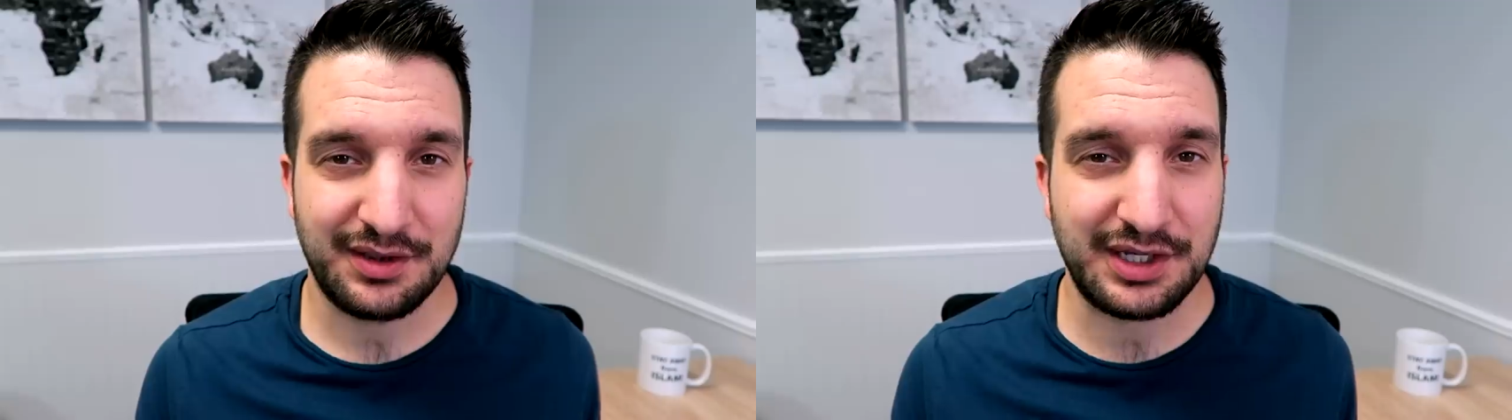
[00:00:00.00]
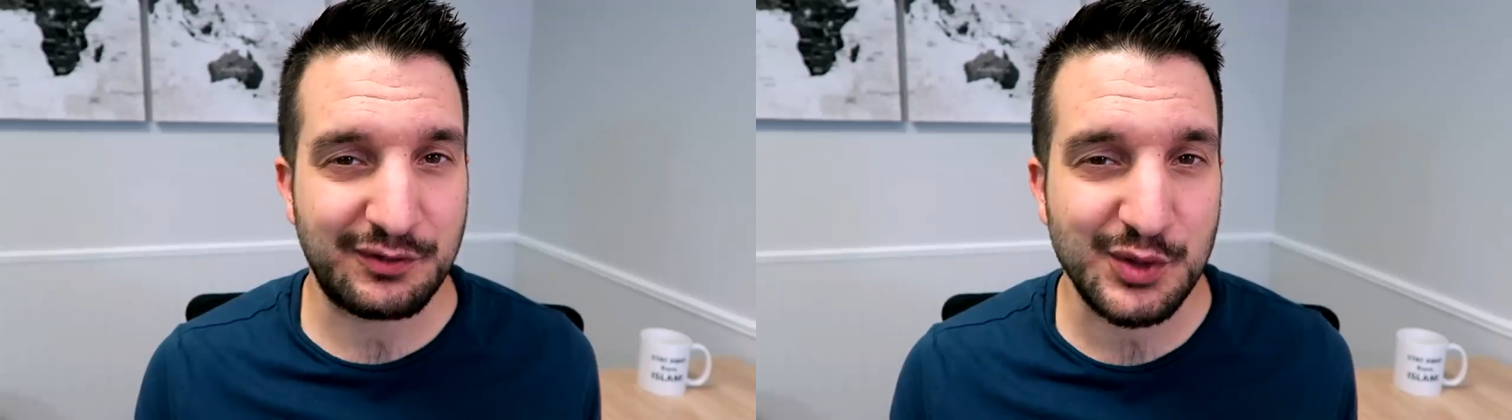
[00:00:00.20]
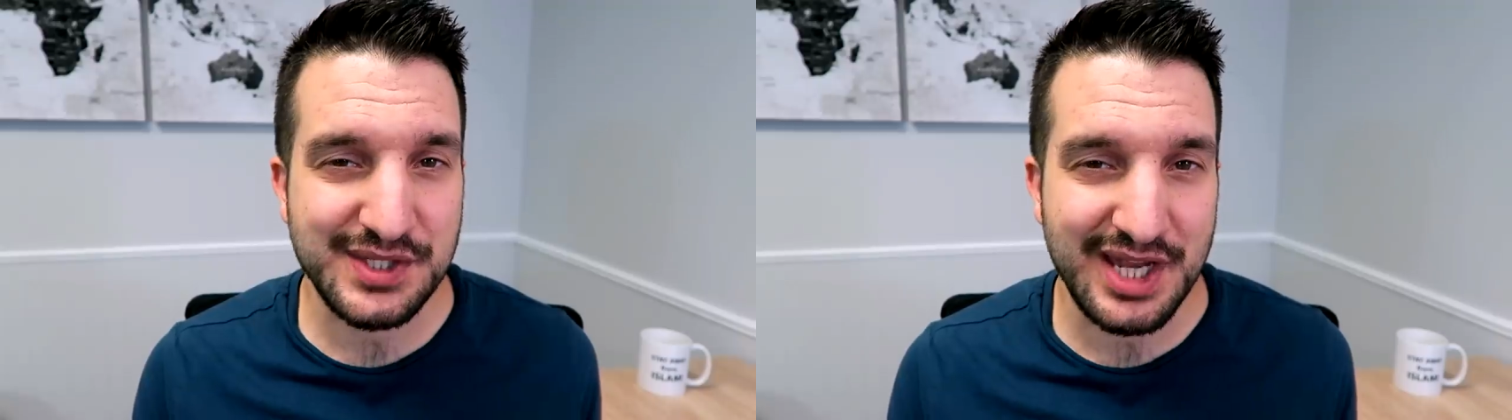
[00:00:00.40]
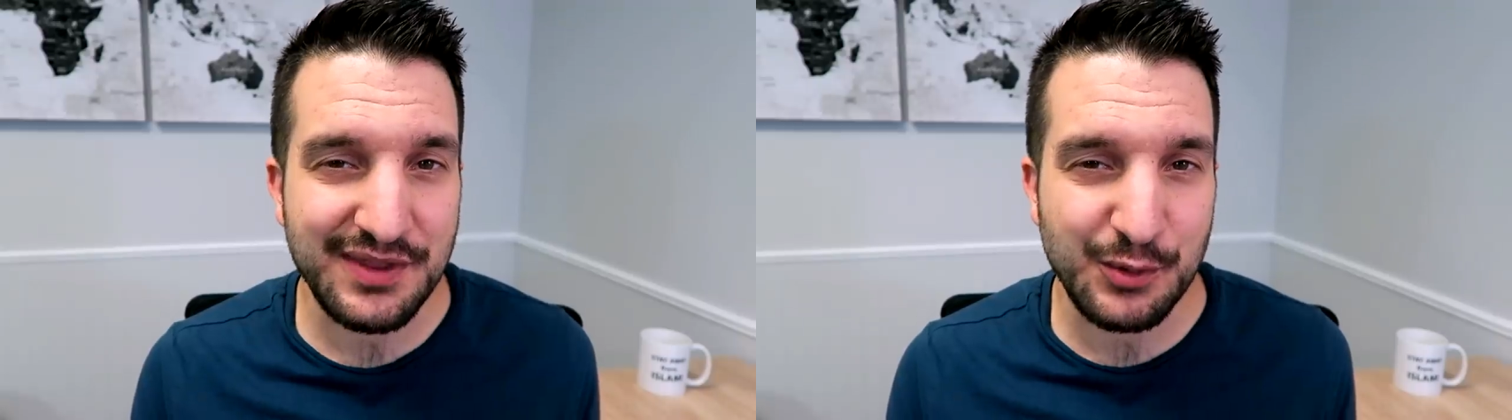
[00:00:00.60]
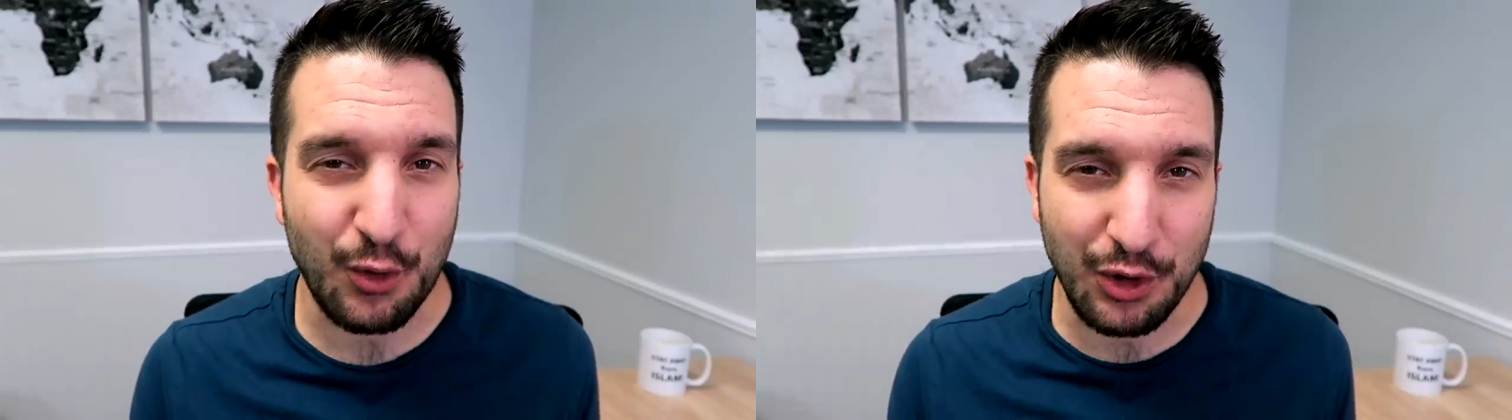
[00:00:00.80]
that if you say
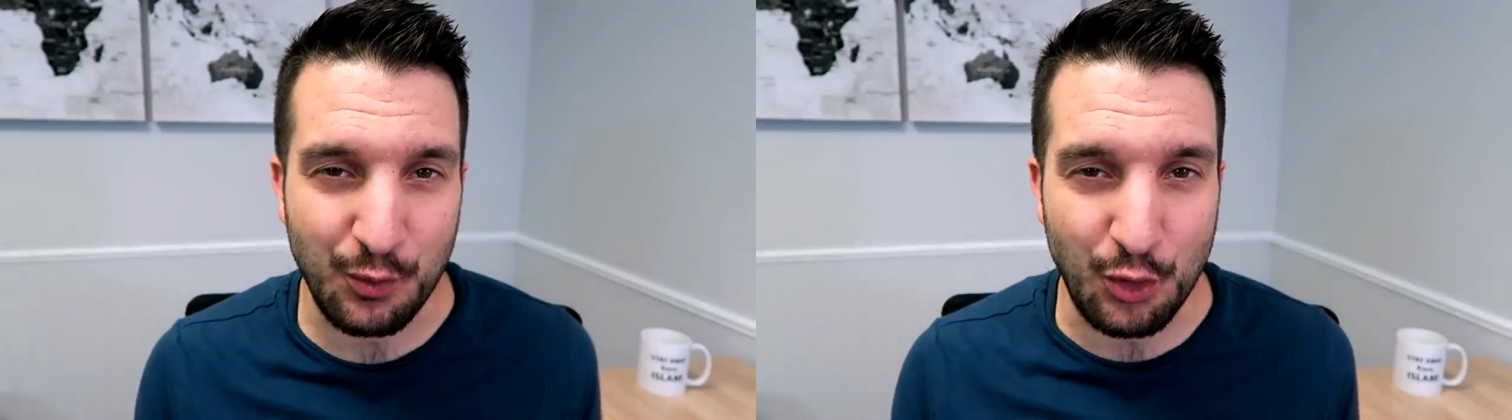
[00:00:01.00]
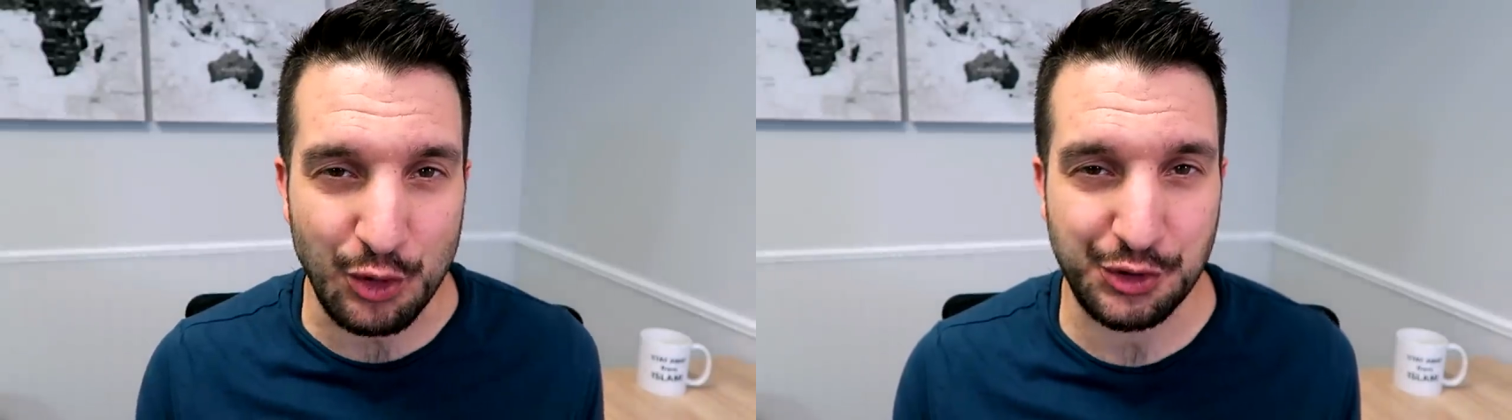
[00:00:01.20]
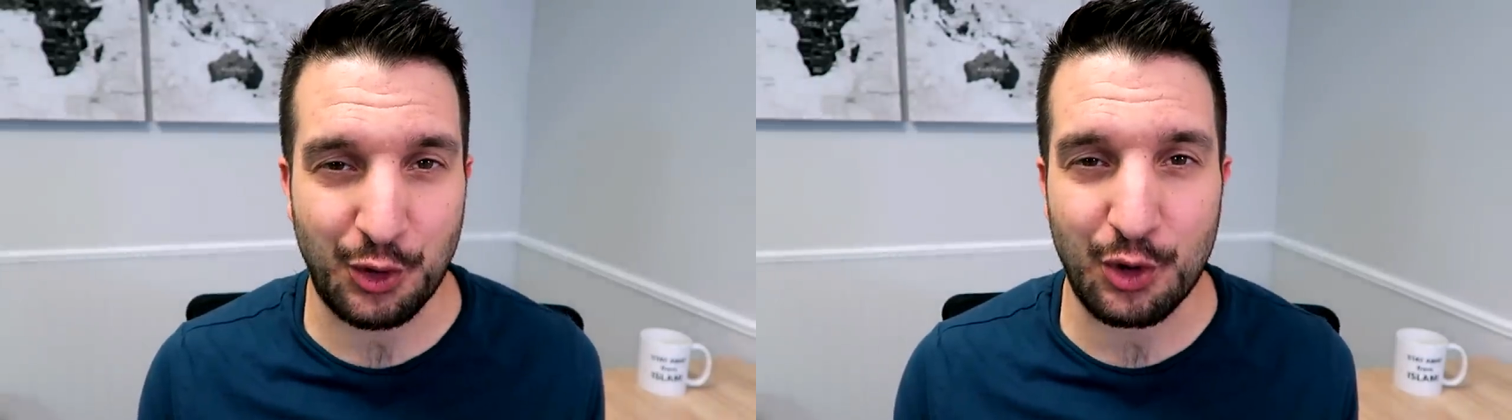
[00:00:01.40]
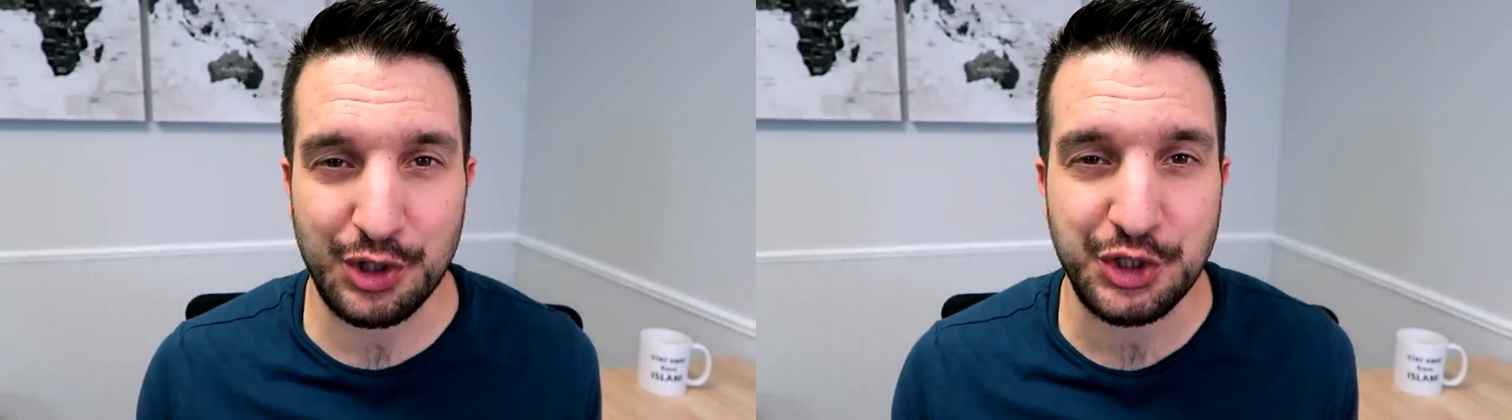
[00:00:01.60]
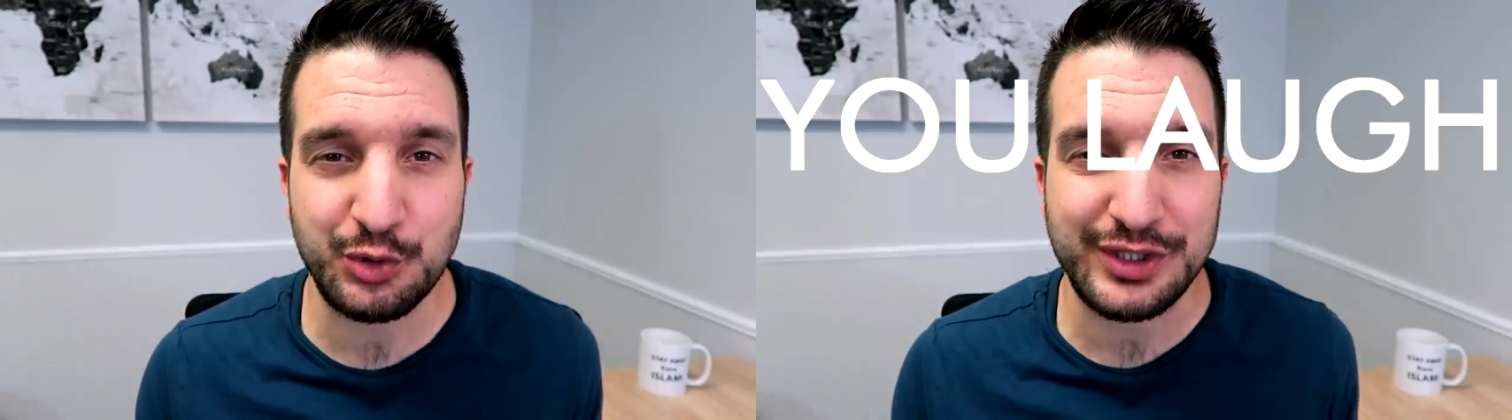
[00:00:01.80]
the wrong word or
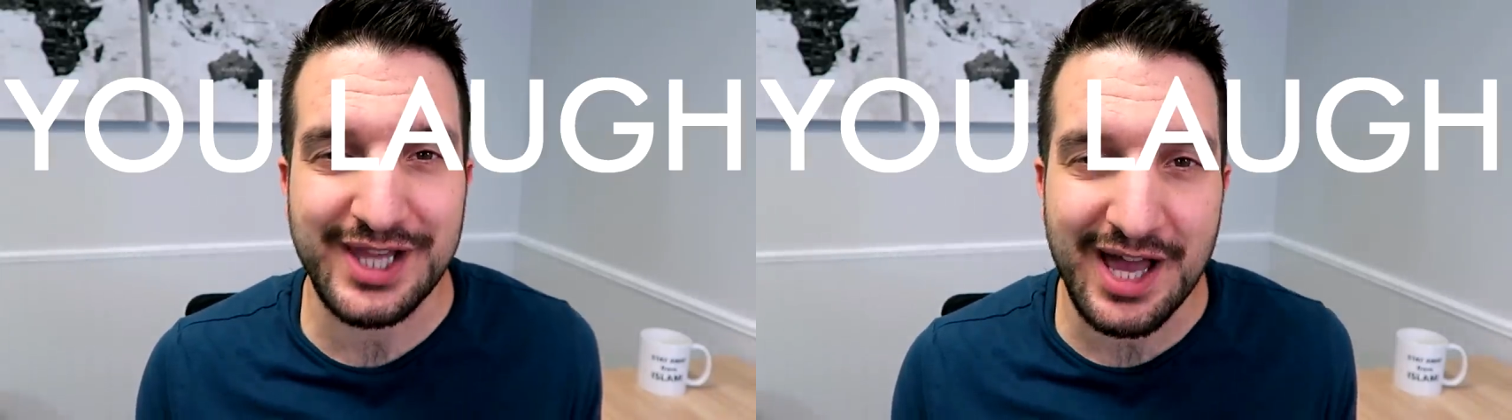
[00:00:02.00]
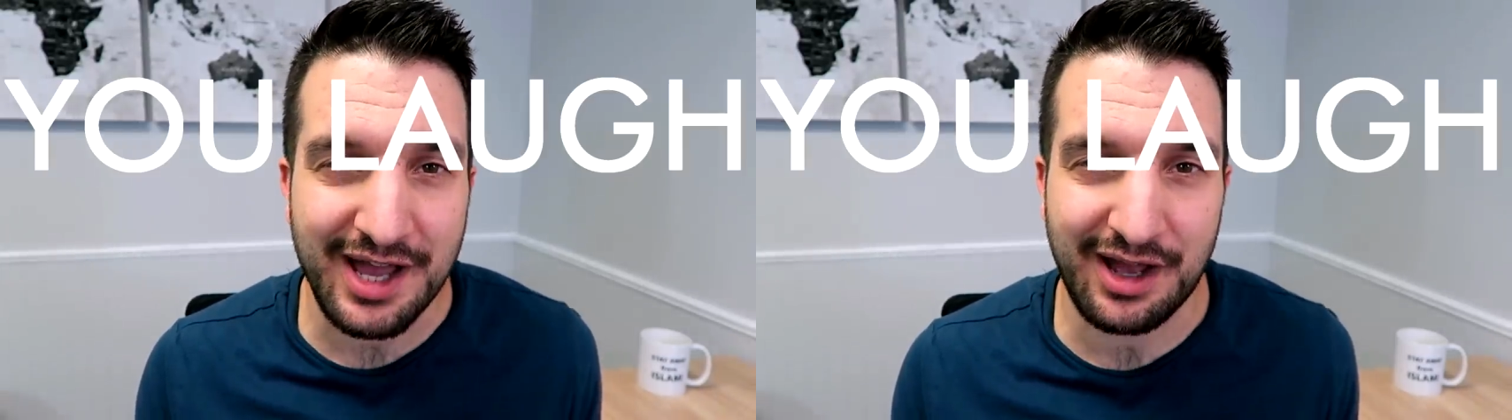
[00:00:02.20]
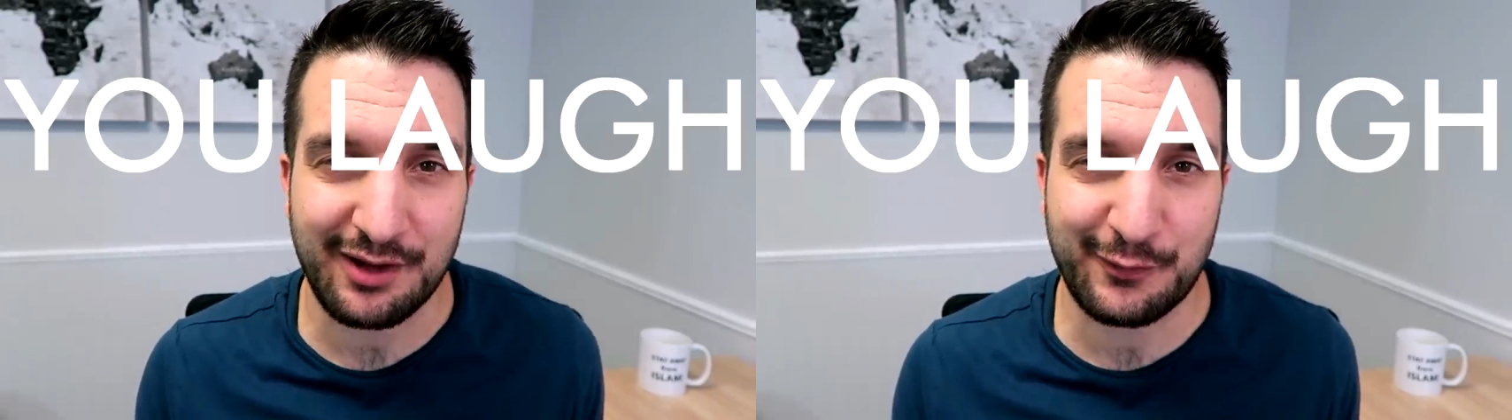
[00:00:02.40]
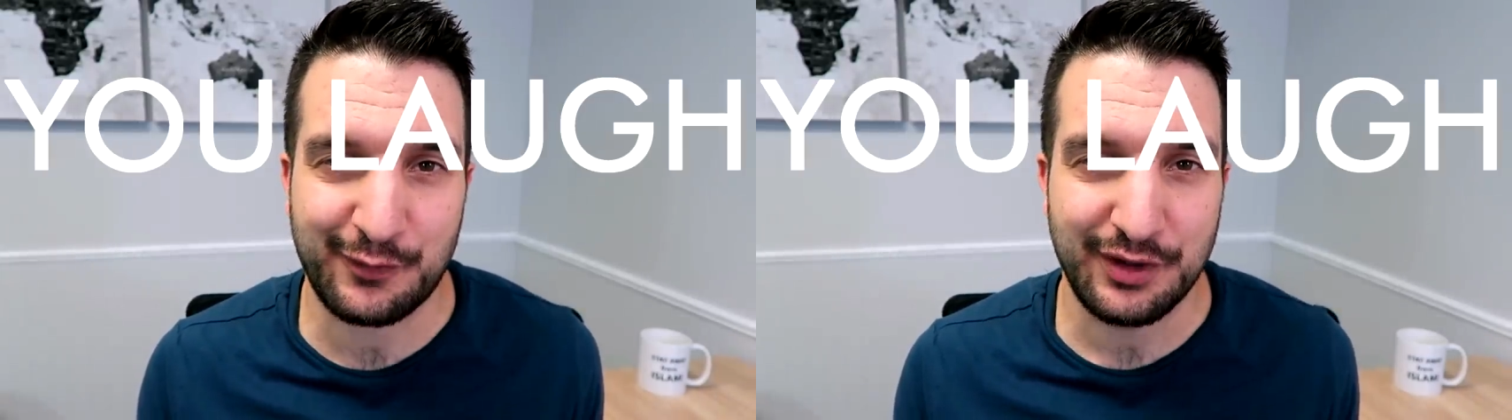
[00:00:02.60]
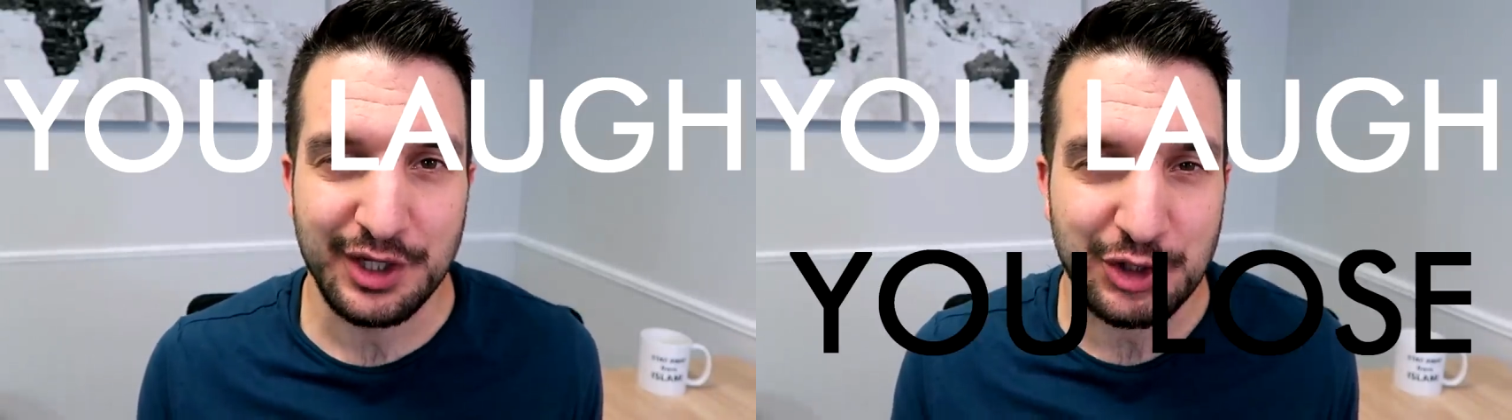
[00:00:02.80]
you laugh,